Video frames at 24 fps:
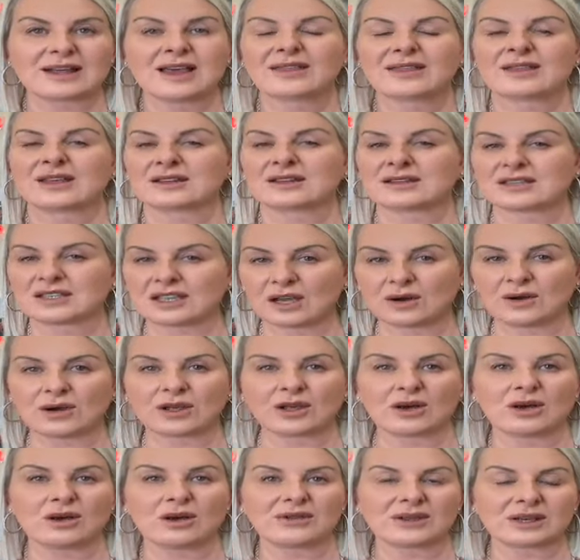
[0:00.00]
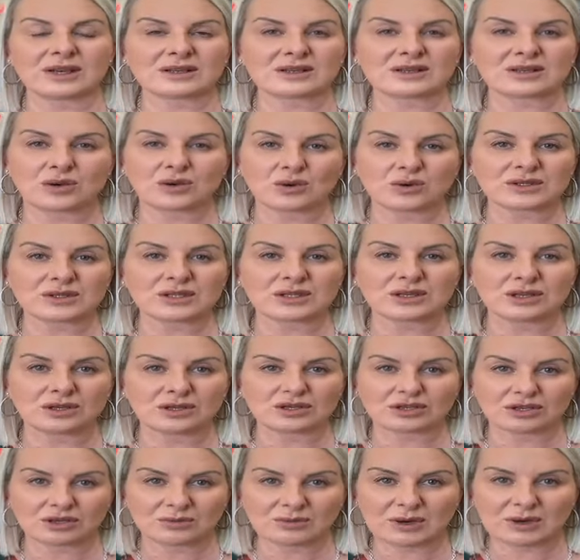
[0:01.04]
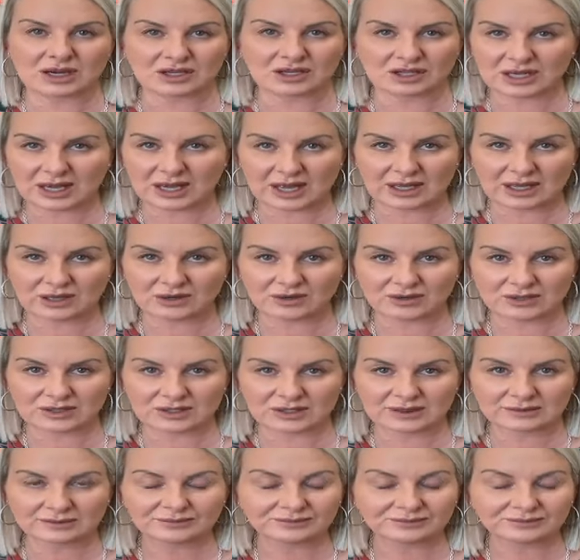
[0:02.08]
that is going on that is causing you too much chaos.